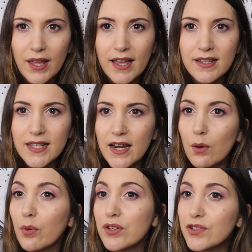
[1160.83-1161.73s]
Like I said,
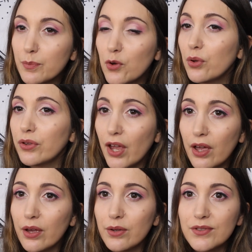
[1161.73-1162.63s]
I want a small
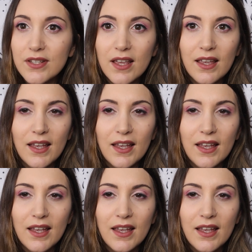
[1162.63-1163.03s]
nose.